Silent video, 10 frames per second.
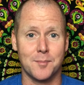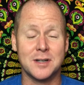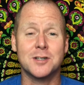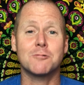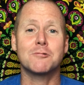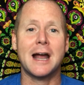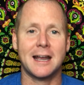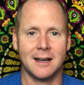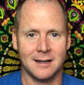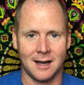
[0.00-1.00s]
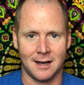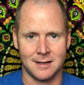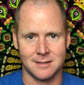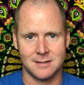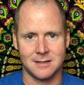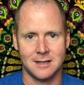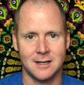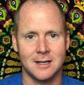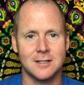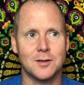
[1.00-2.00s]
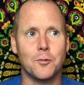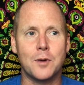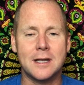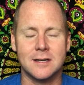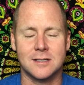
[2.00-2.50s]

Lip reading: But to recognize, to witness,